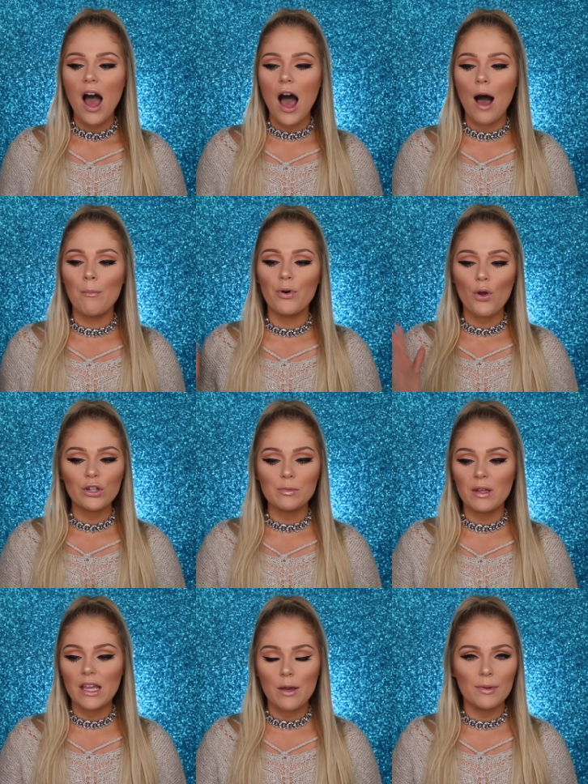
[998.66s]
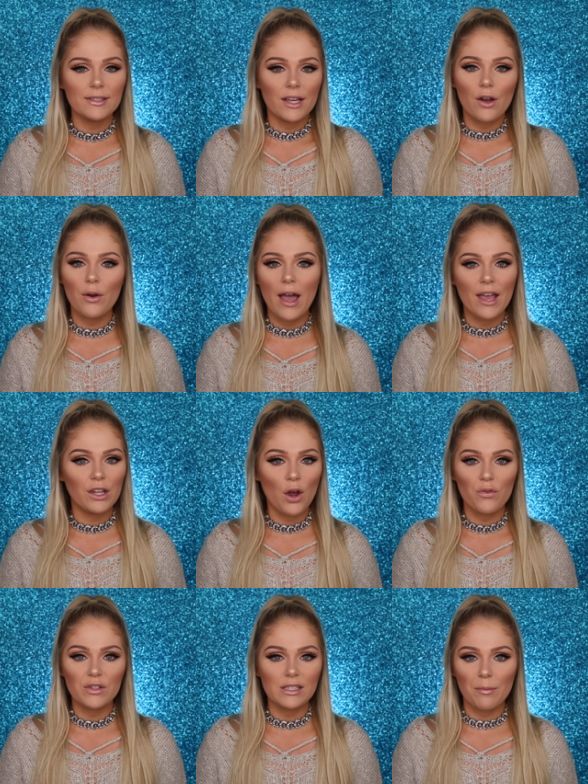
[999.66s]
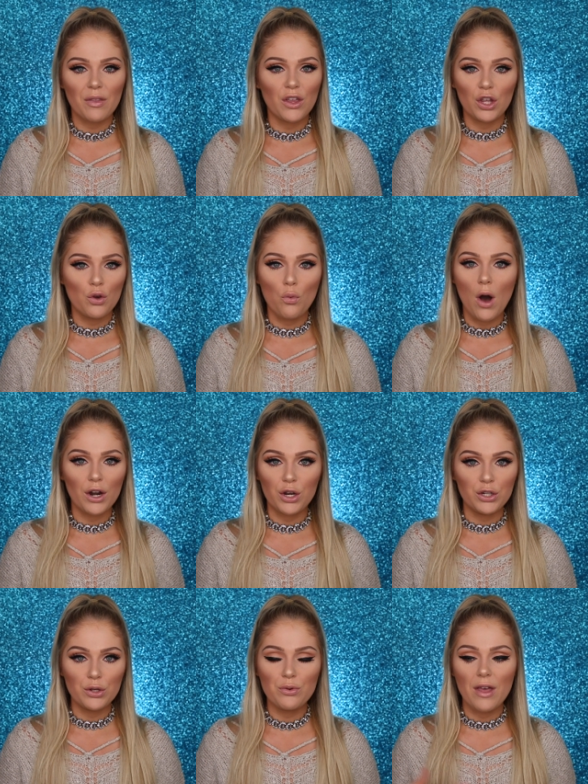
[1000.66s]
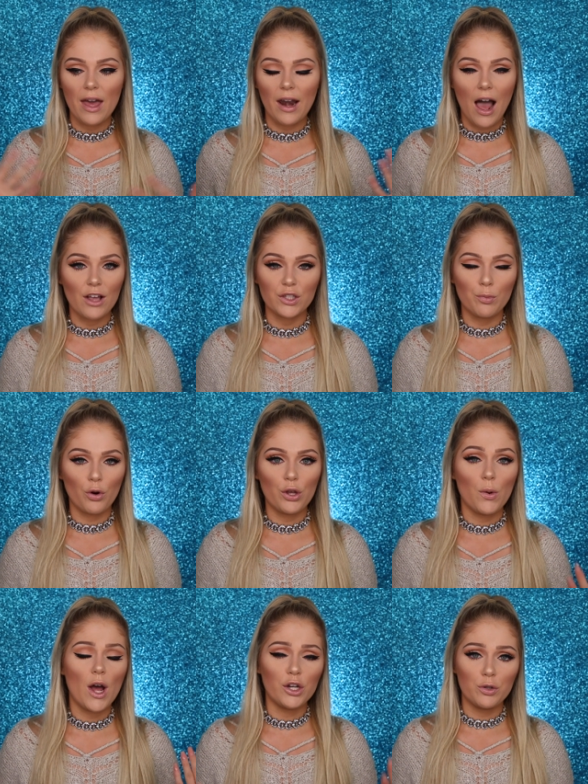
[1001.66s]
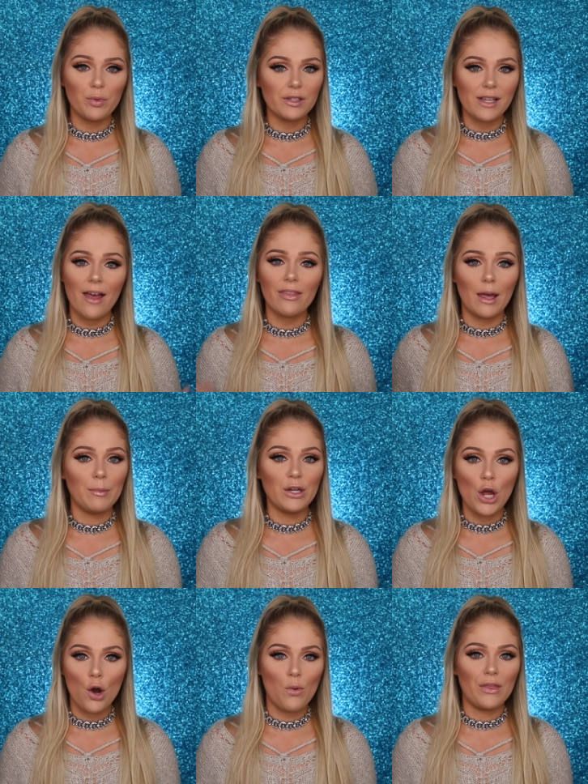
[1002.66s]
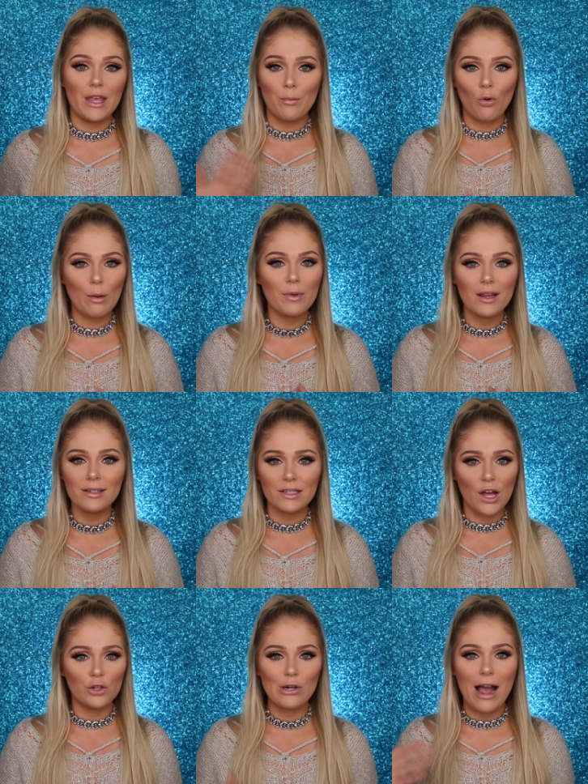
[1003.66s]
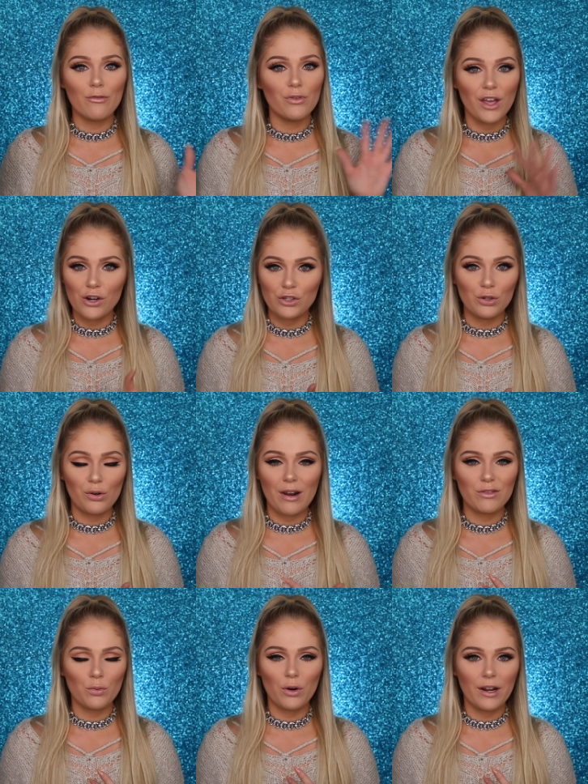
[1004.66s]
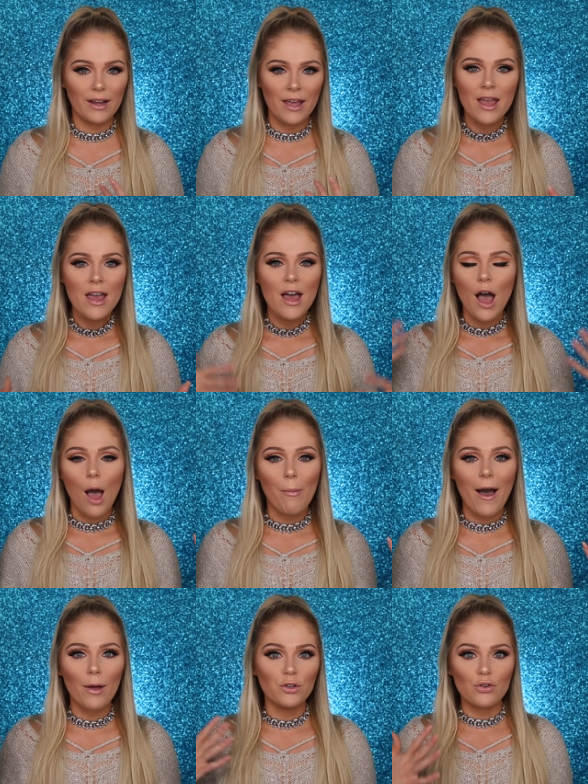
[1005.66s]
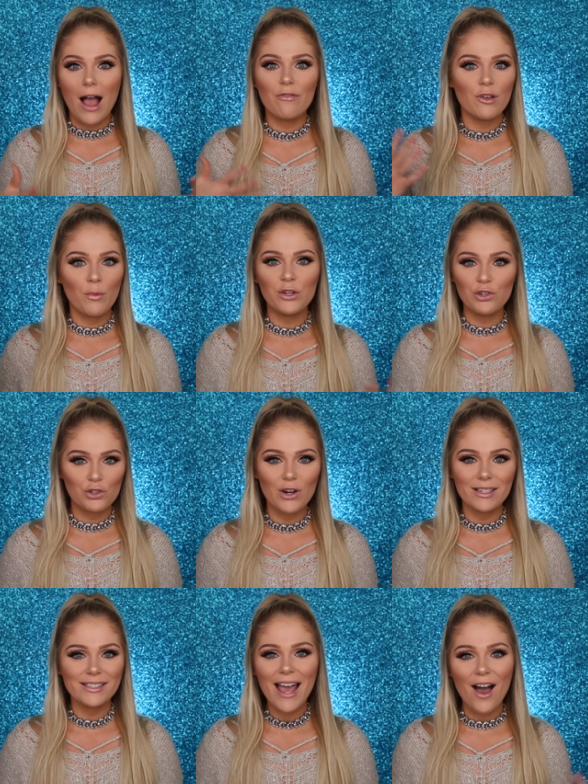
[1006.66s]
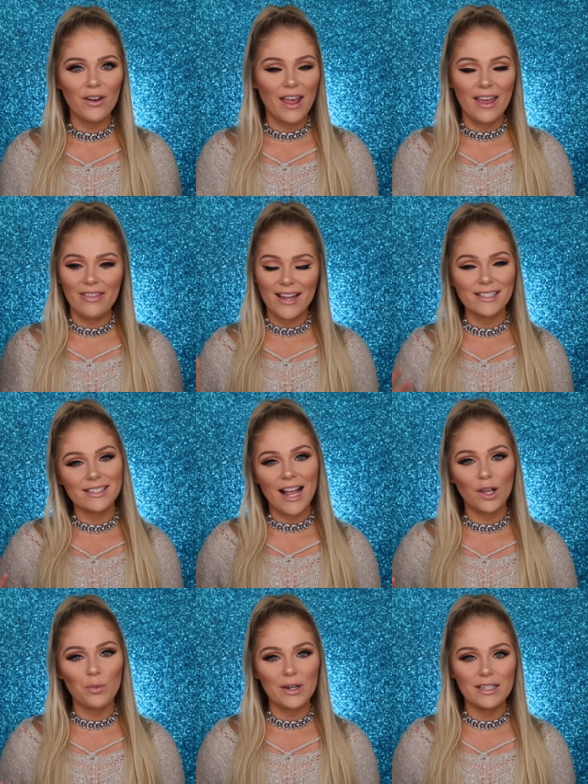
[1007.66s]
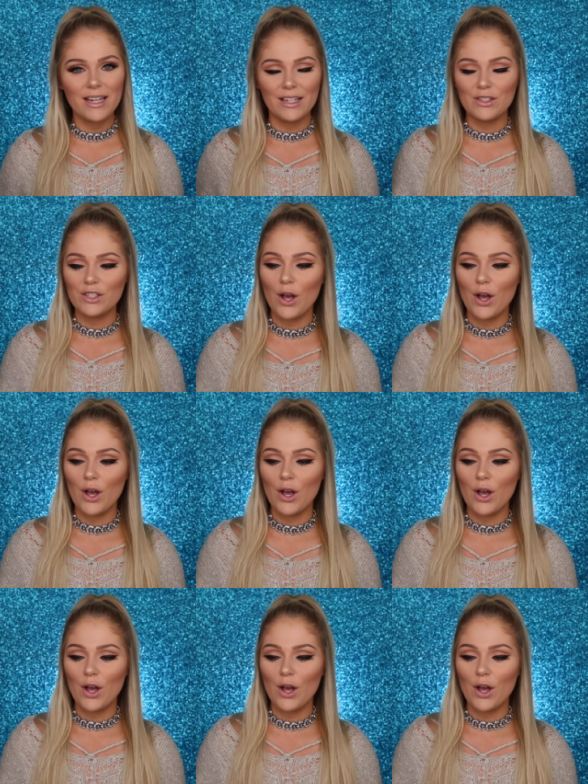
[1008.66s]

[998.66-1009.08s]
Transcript: Um, but ultimately he was like, okay, you know, if it's something that you want to do, then I'll support you 100%. Let me know when the appointment is and I'll drive you there so you don't have to worry about driving when you're stressed out. And that's exactly what he did.